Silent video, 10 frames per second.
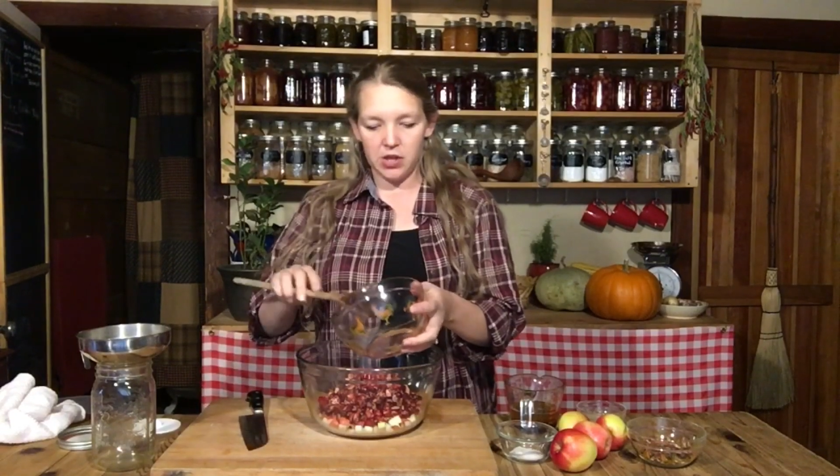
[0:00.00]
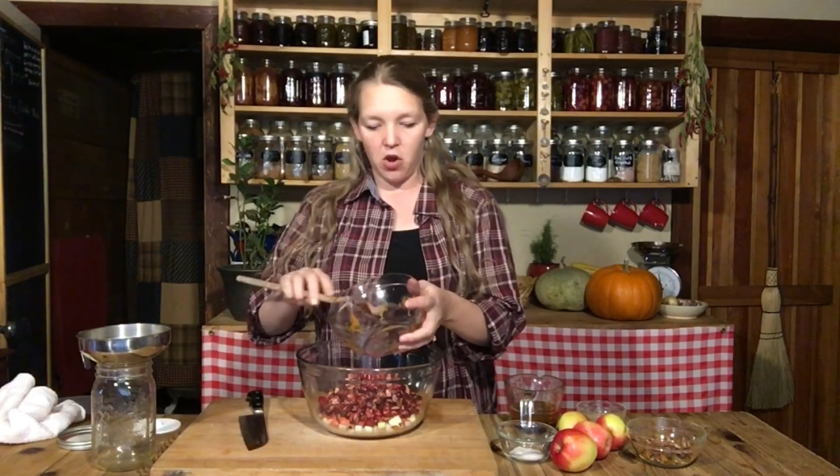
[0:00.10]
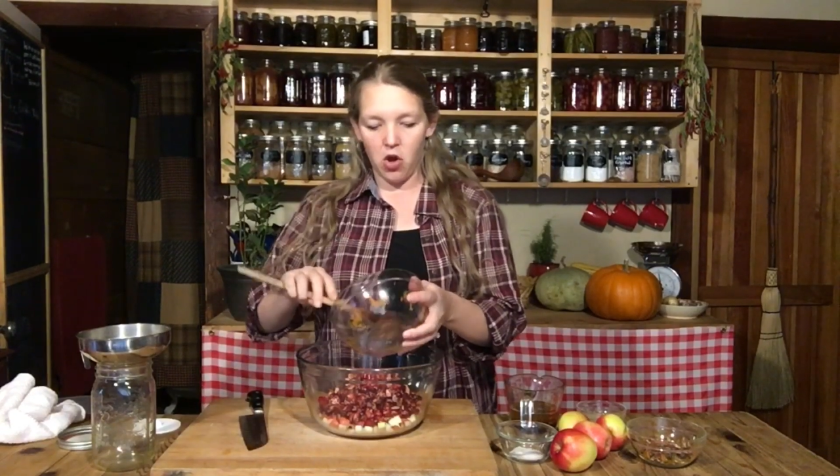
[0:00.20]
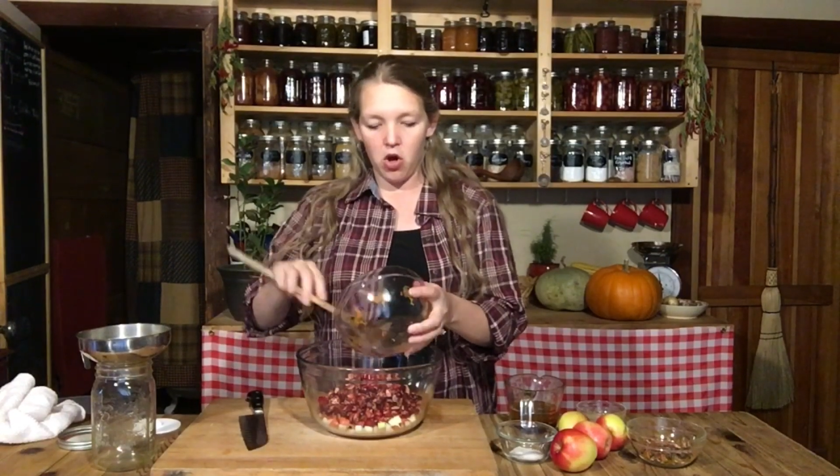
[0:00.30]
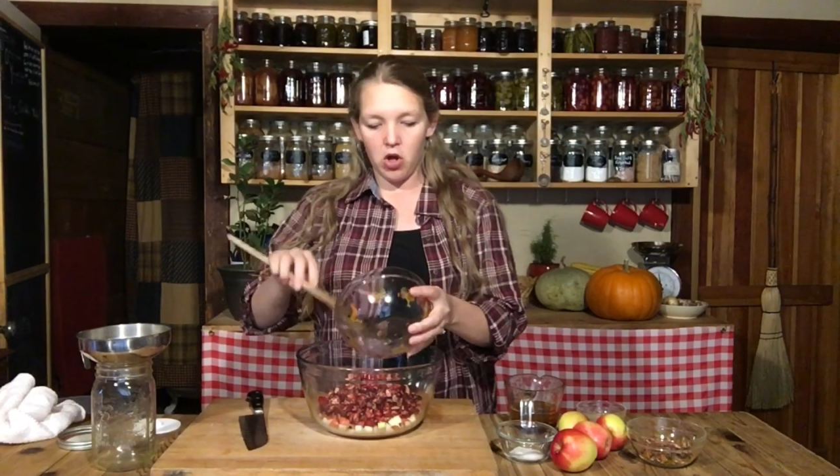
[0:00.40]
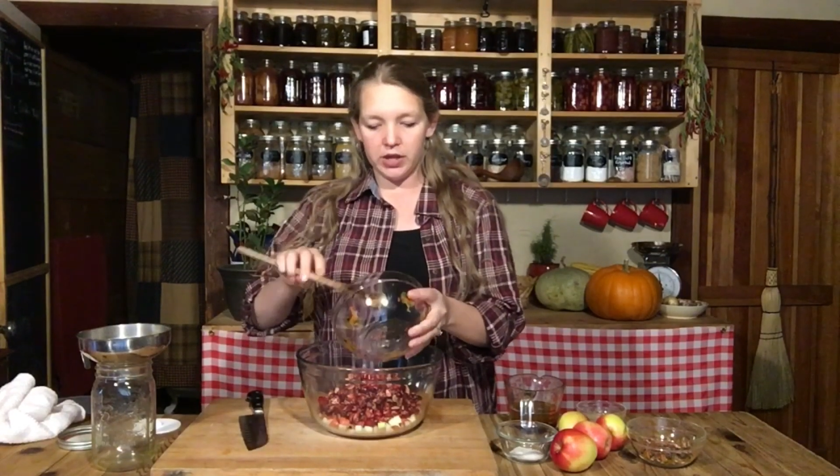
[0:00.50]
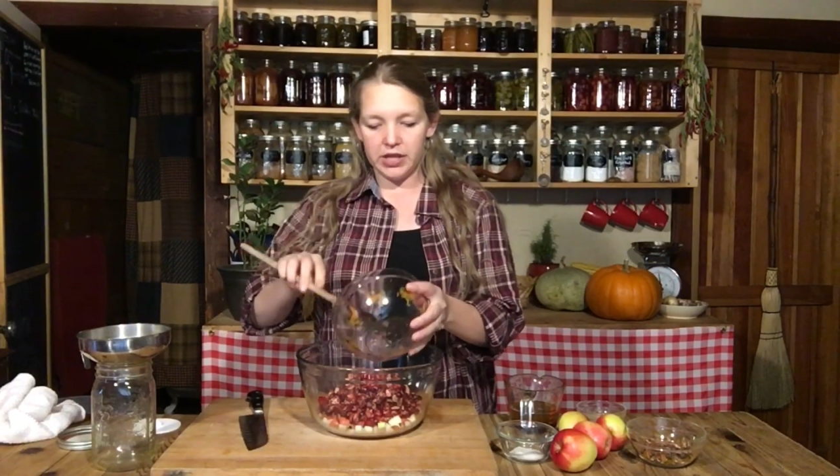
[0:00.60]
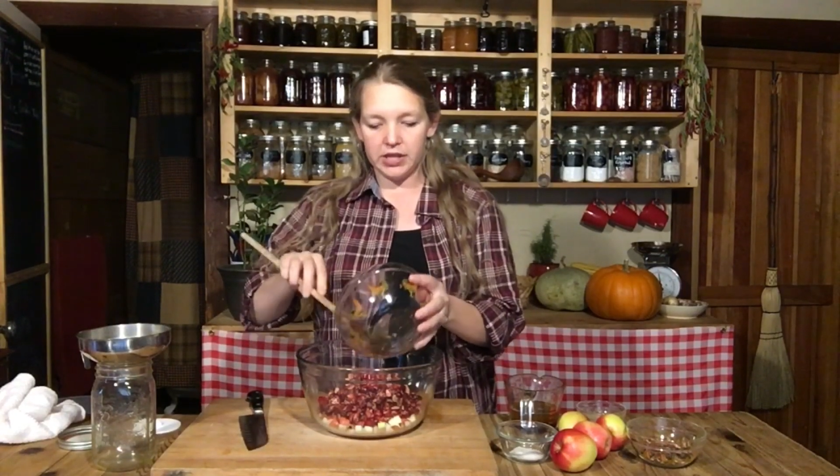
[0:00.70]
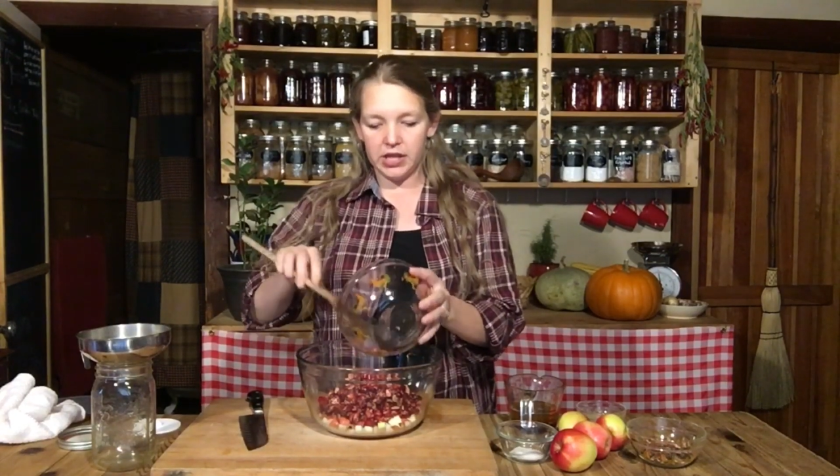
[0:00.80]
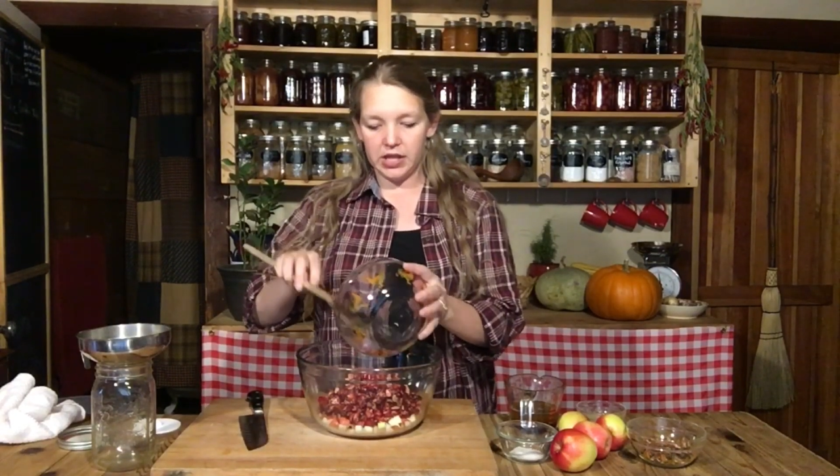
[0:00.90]
all
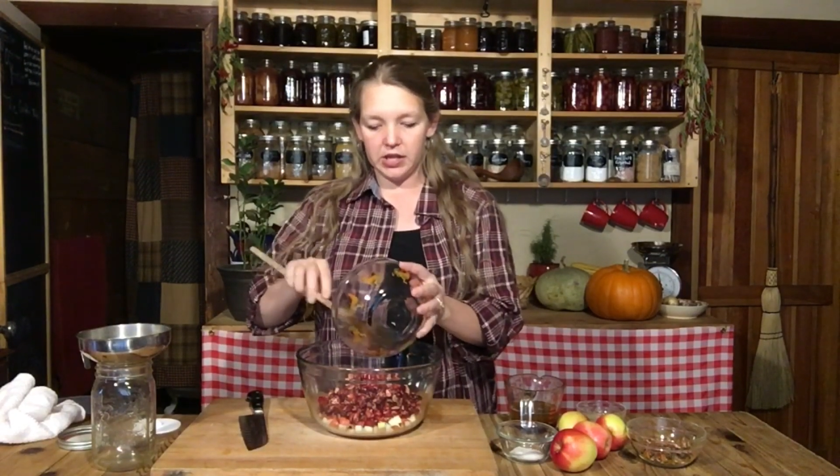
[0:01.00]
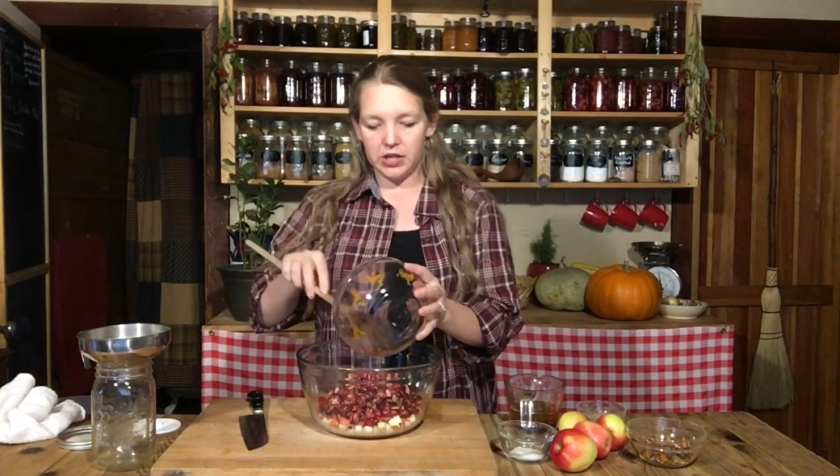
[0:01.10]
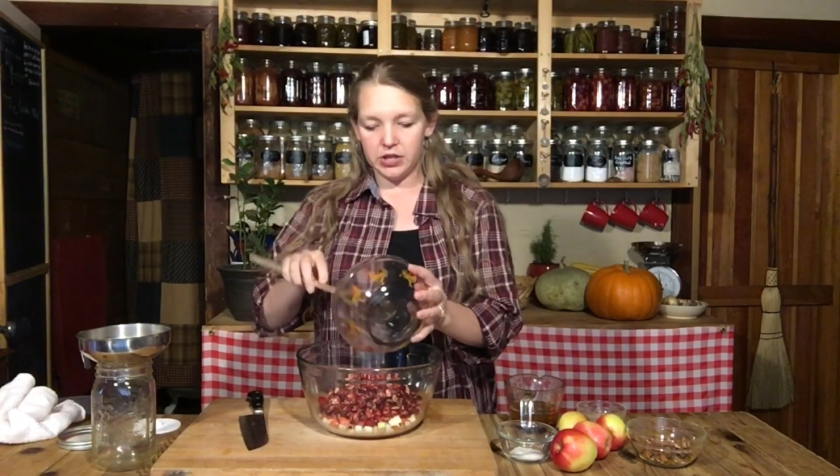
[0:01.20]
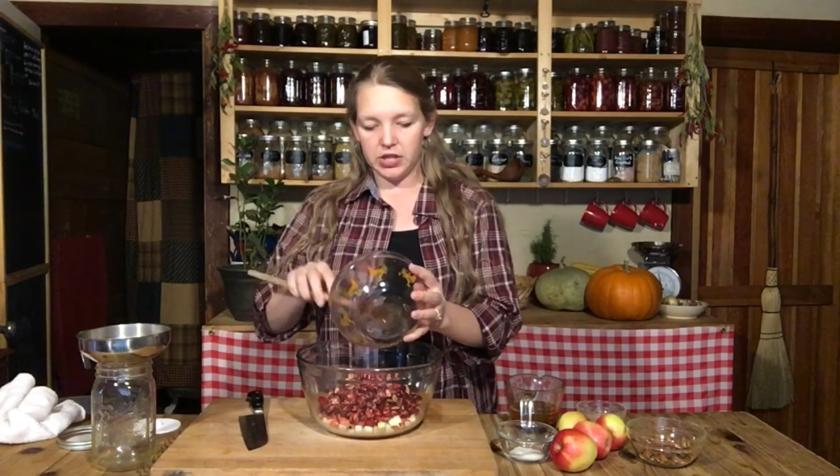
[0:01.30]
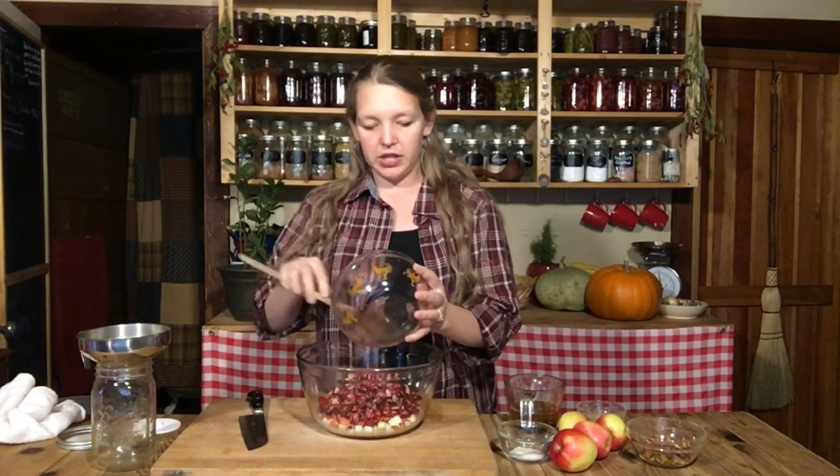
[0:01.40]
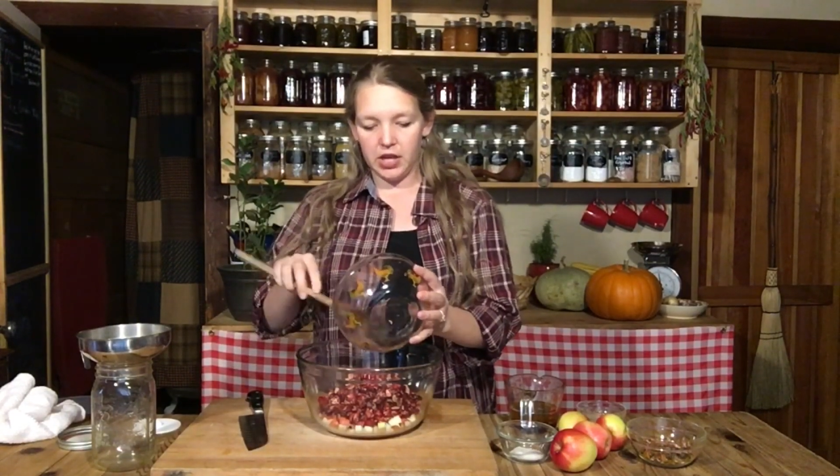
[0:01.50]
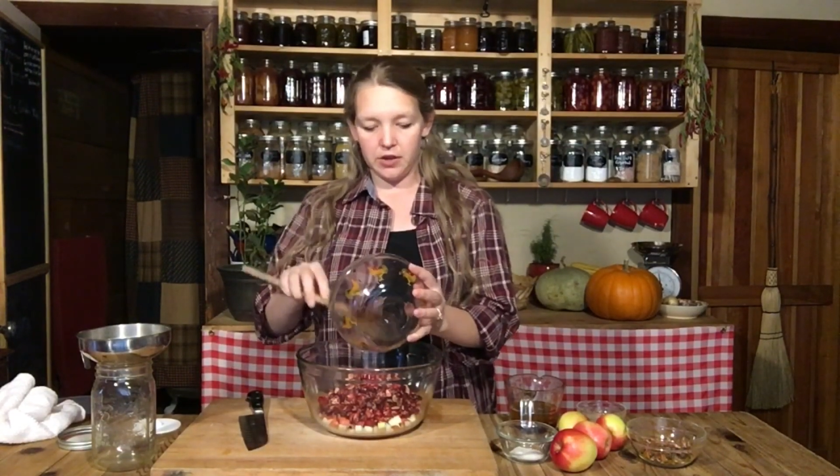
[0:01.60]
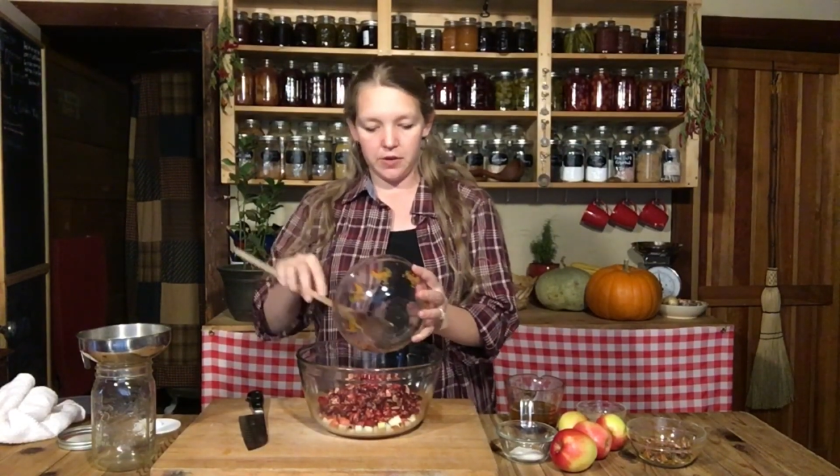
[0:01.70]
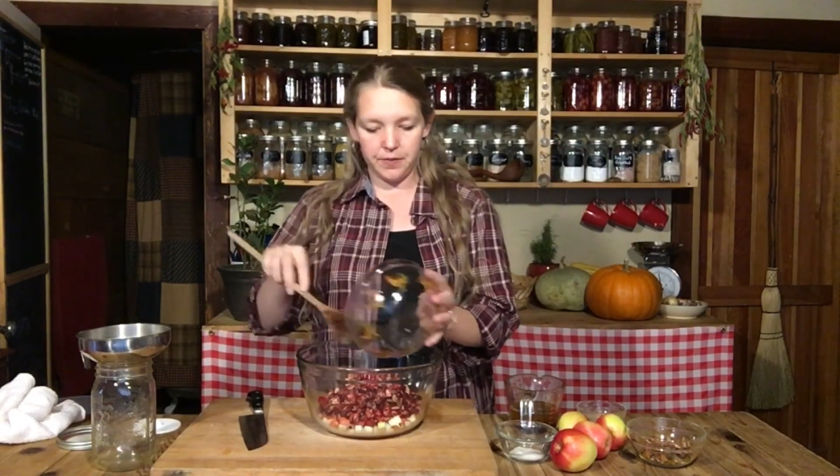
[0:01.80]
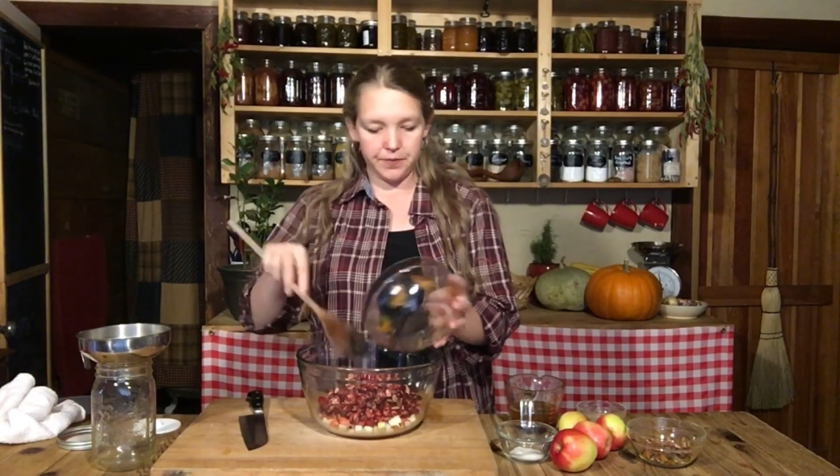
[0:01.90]
in here
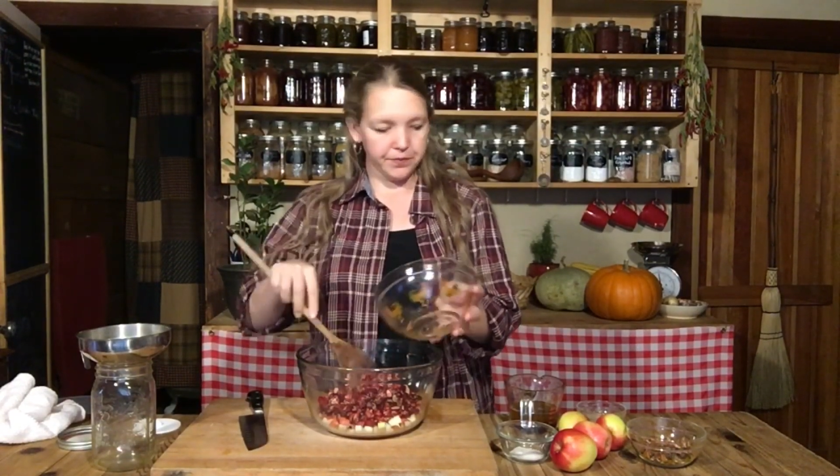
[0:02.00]
together.